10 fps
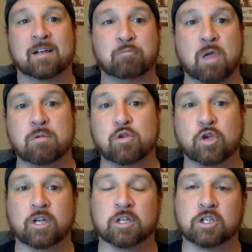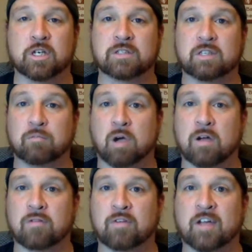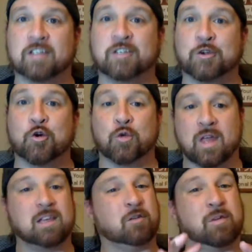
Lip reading: maybe you can adjust and modify to know that,